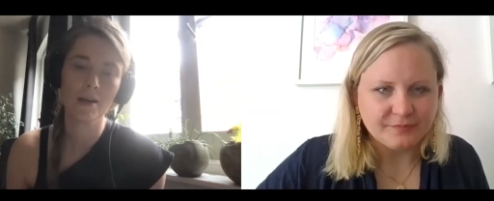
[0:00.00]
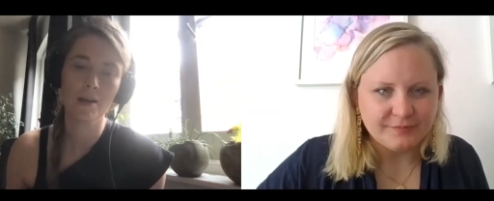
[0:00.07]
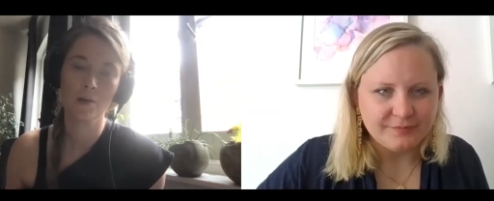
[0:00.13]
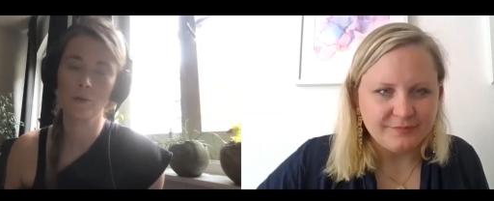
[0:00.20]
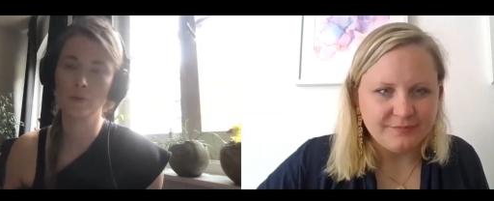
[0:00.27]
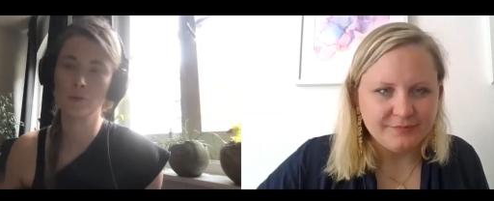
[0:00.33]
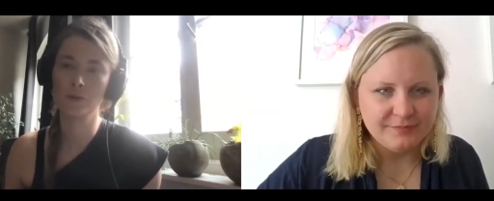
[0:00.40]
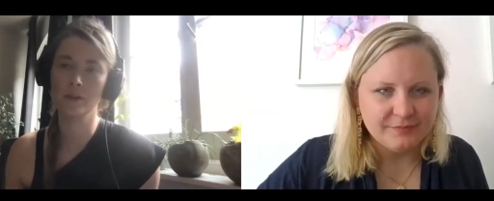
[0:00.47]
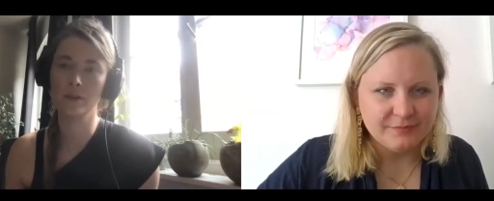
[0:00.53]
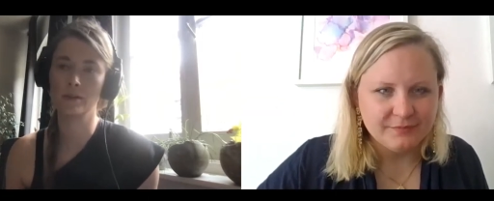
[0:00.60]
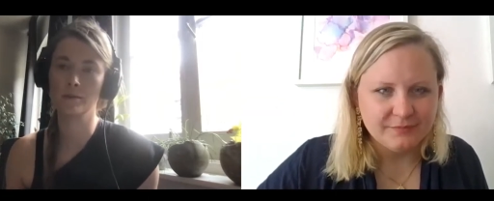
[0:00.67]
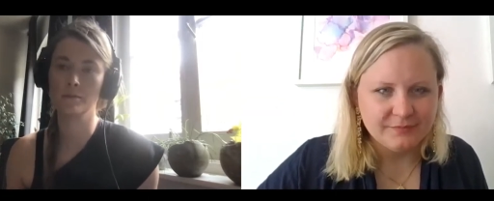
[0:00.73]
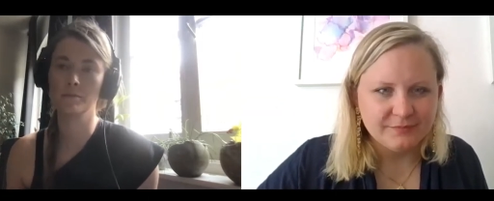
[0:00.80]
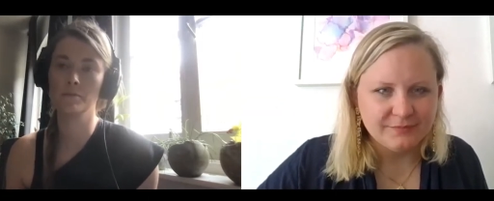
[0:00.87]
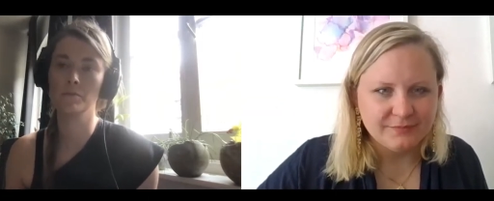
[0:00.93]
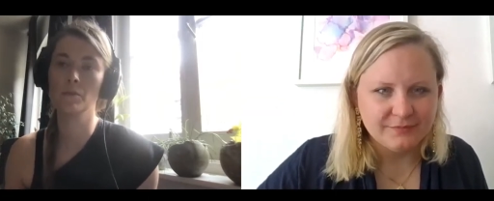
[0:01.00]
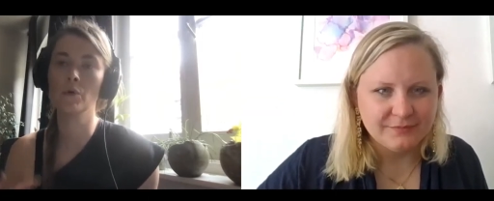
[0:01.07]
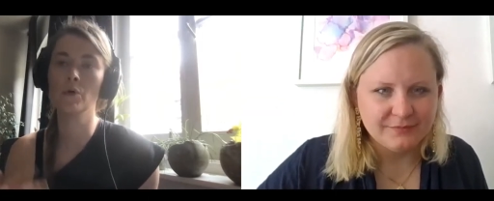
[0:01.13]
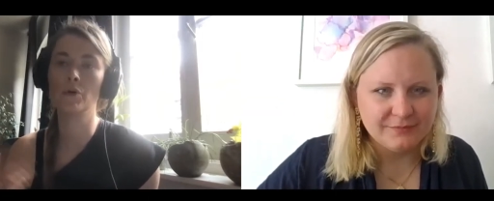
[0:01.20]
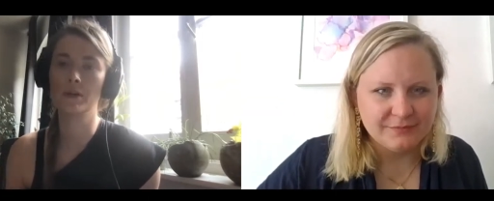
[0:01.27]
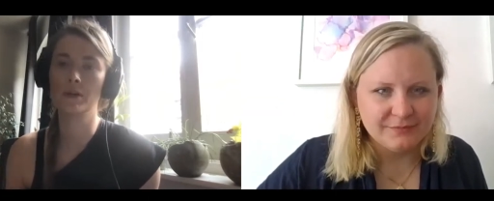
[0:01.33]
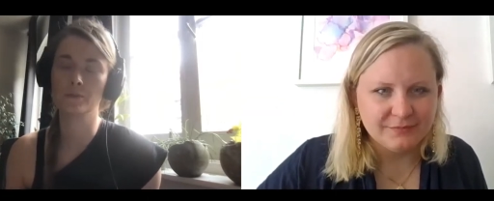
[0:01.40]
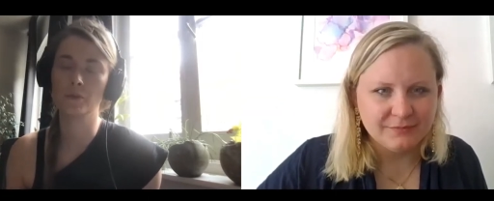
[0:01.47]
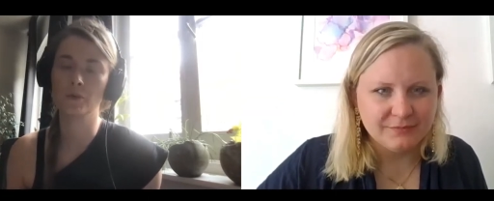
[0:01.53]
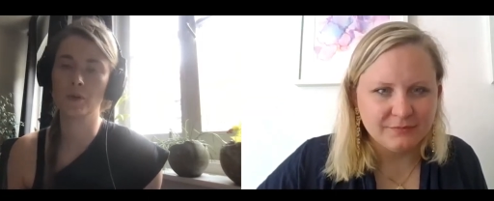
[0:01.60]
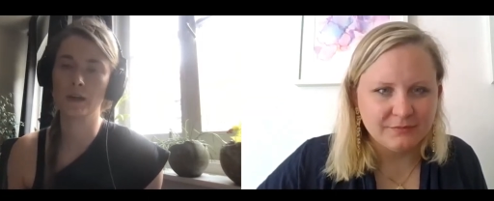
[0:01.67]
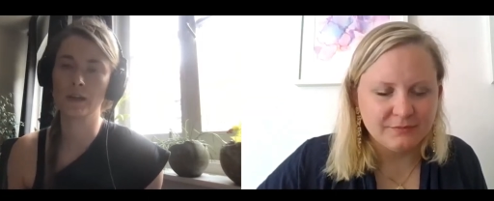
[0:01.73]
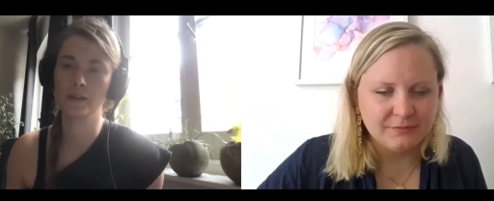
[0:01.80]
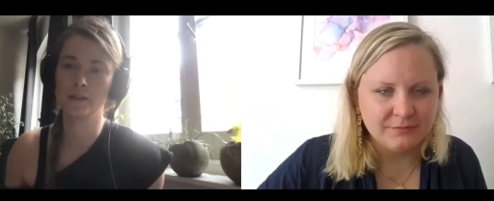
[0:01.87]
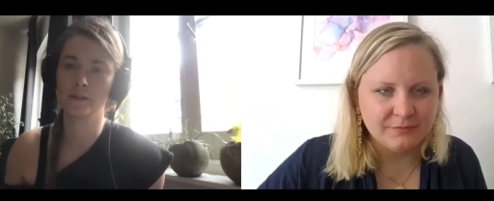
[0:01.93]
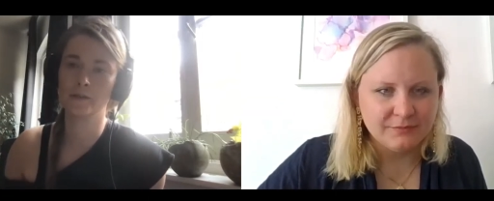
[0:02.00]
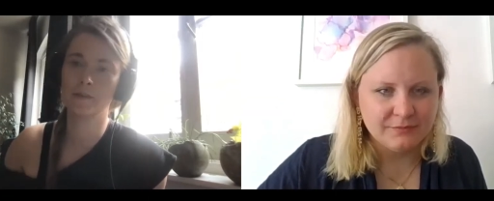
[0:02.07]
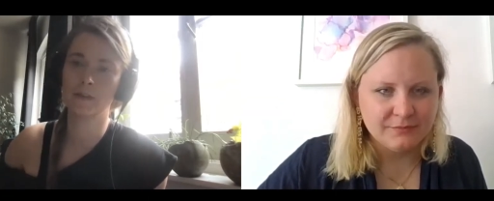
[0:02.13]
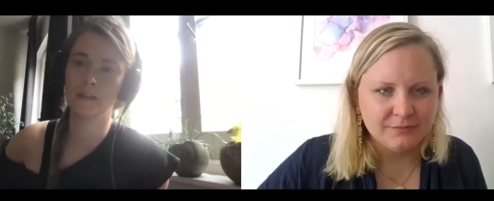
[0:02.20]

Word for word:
Speaker 1: when we are more and more identify